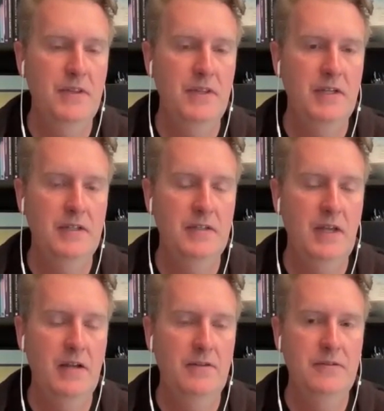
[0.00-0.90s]
everything
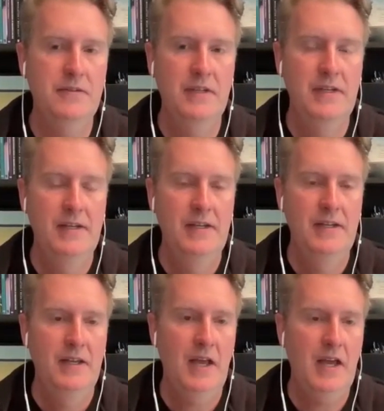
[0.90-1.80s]
else,
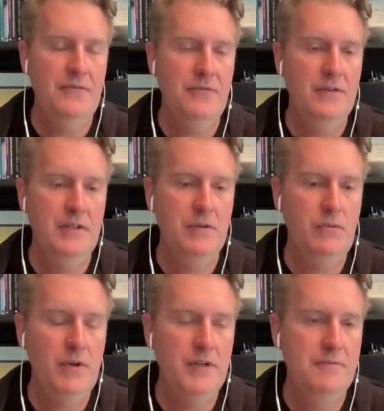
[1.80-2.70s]
I found that it
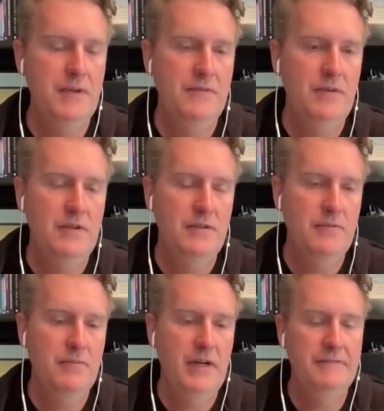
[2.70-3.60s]
was
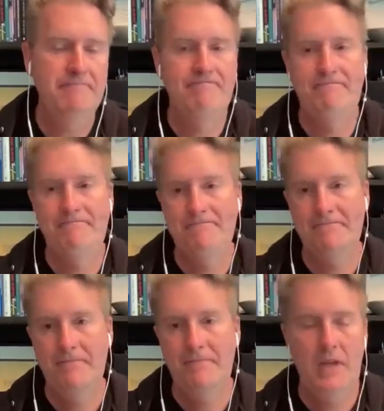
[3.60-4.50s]
beneficial, but
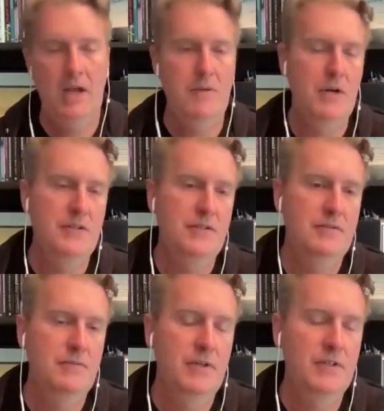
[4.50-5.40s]
how much,
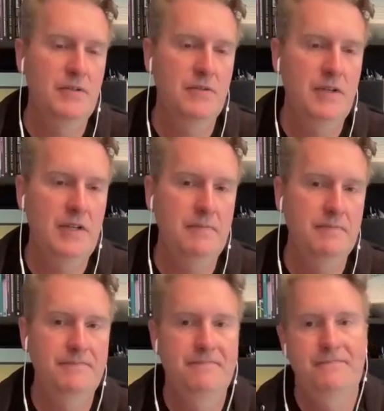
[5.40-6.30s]
to what degree,
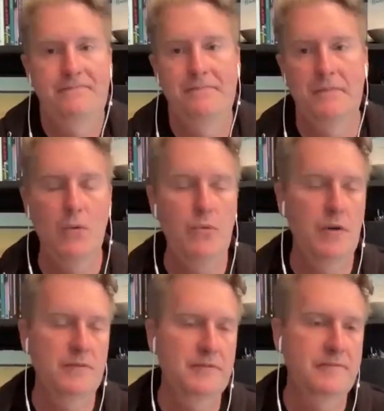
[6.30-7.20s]
who
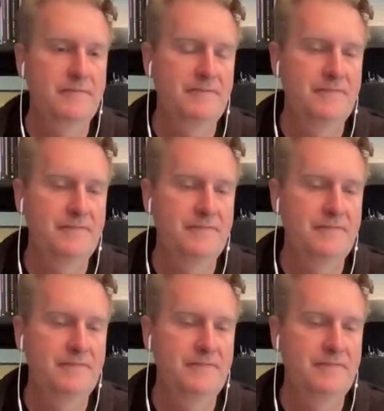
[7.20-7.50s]
knows?